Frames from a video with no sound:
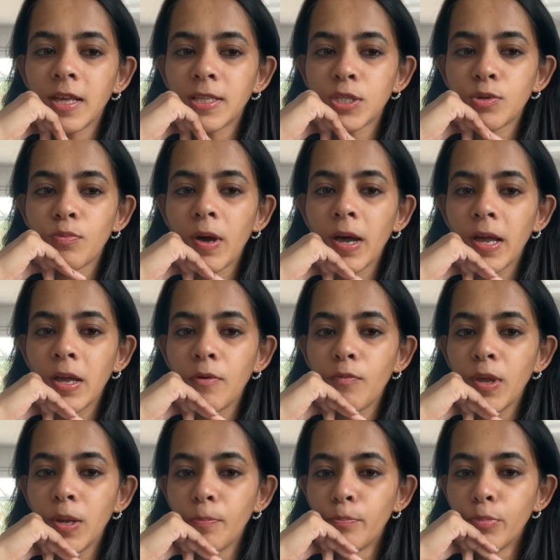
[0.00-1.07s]
That's why
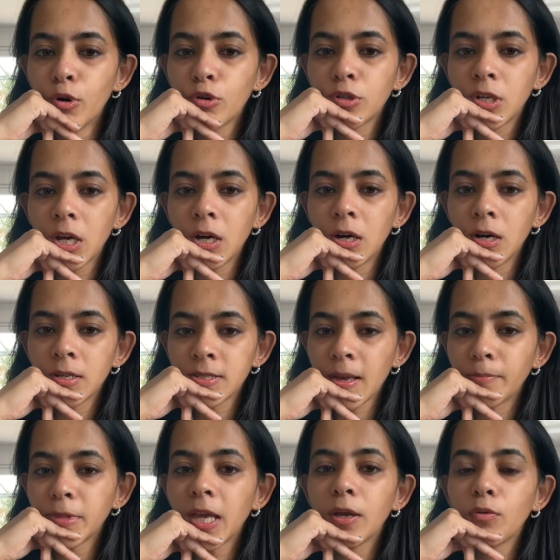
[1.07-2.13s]
we booked
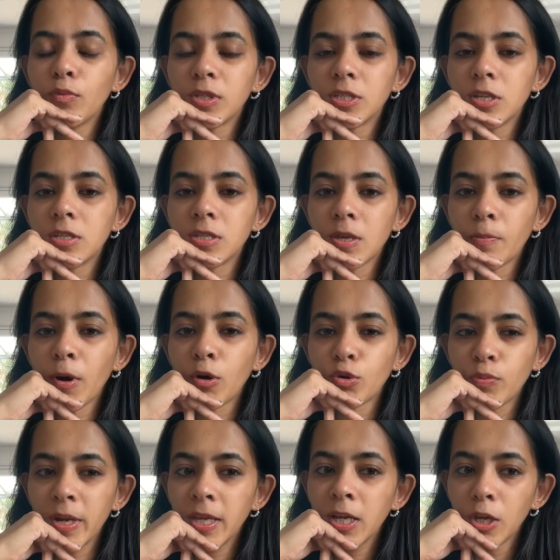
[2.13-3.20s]
something which is about
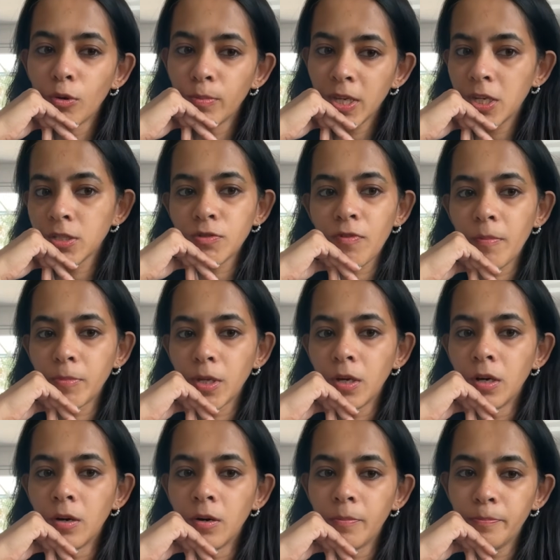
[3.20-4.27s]
20 kilometers from
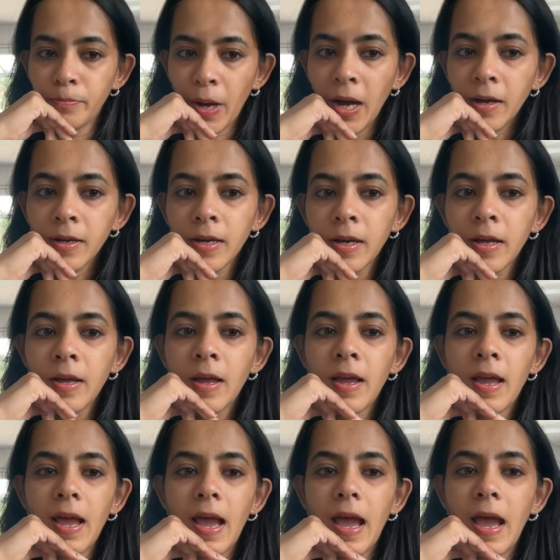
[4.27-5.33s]
the park,
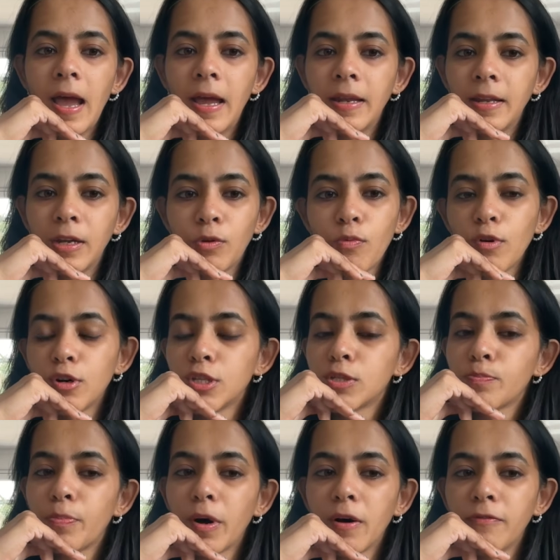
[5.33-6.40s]
and it was
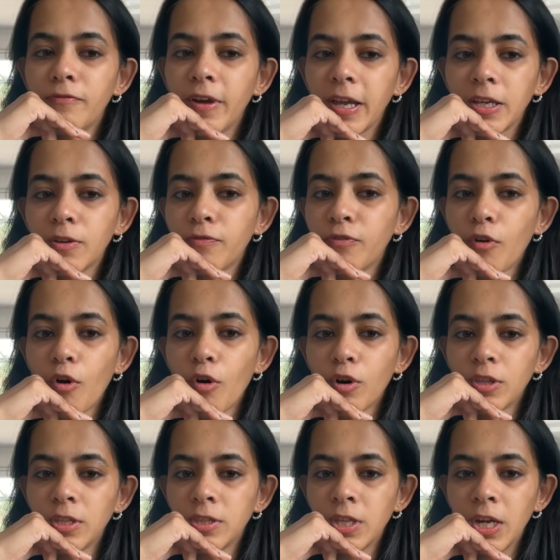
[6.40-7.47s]
perfect
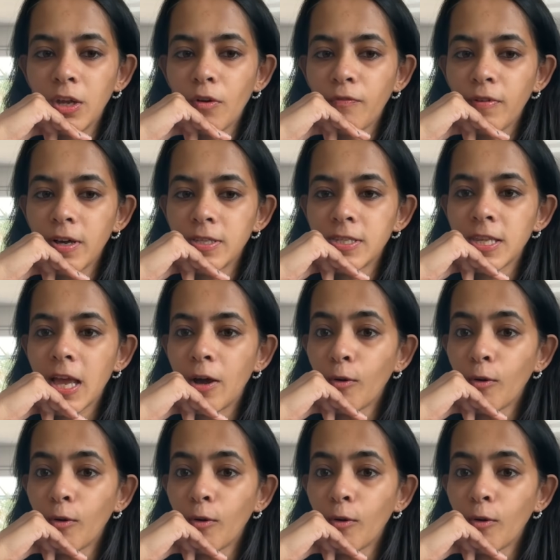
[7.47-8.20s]
for the three of us.